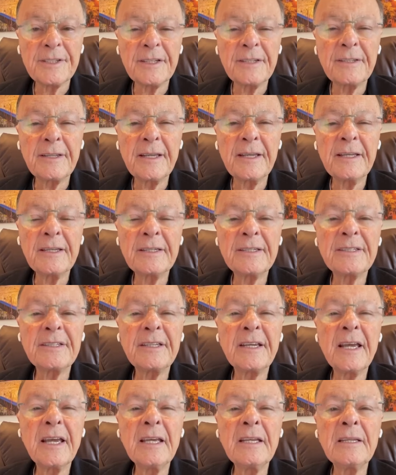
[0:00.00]
You
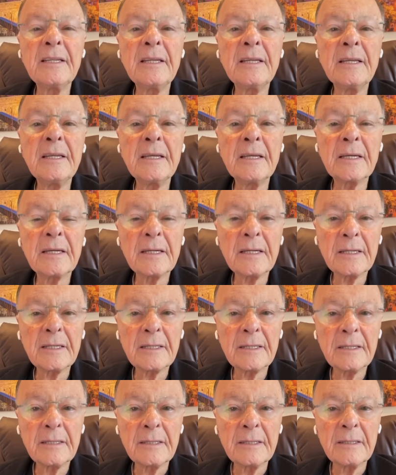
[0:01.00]
have to
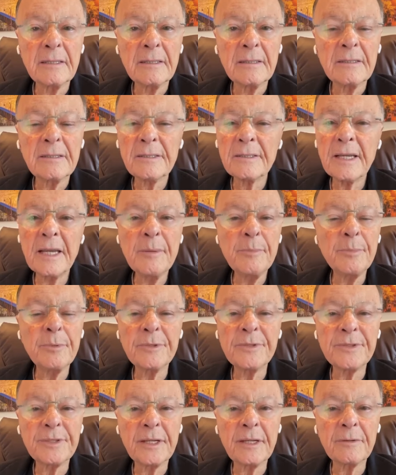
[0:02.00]
surrender
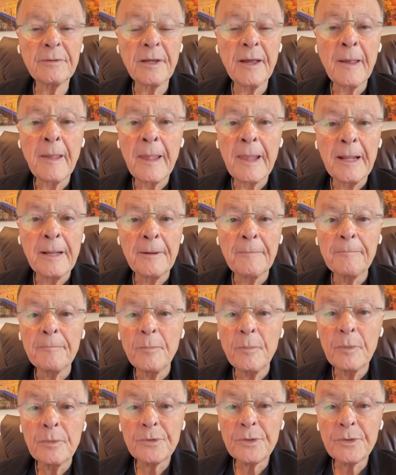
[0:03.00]
100%.